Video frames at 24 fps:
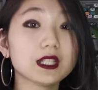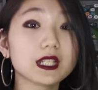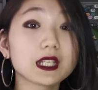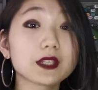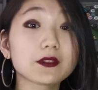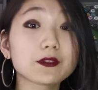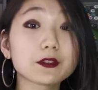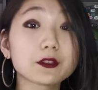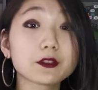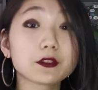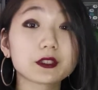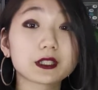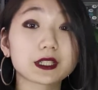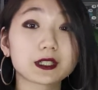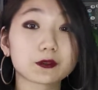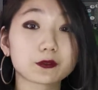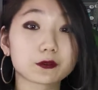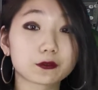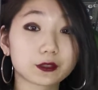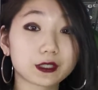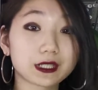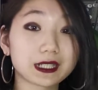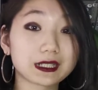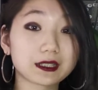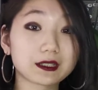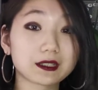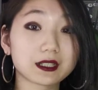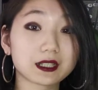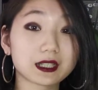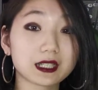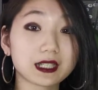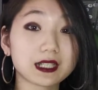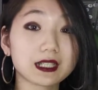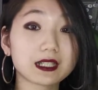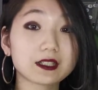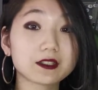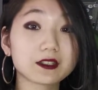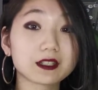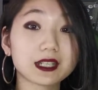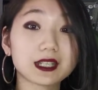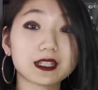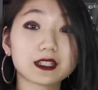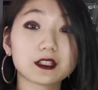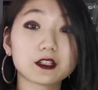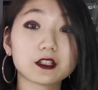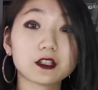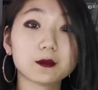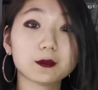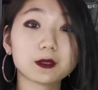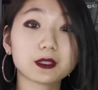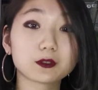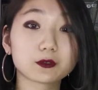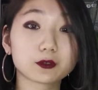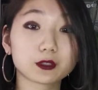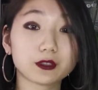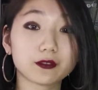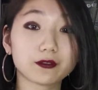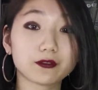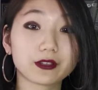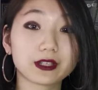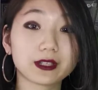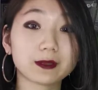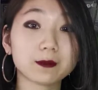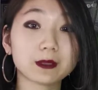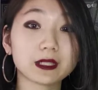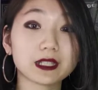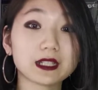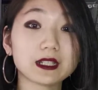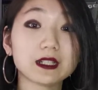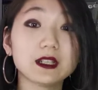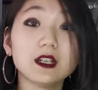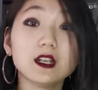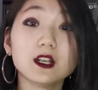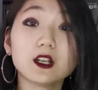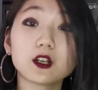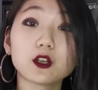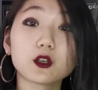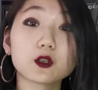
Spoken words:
If you're good at freestyling, you can comment while filming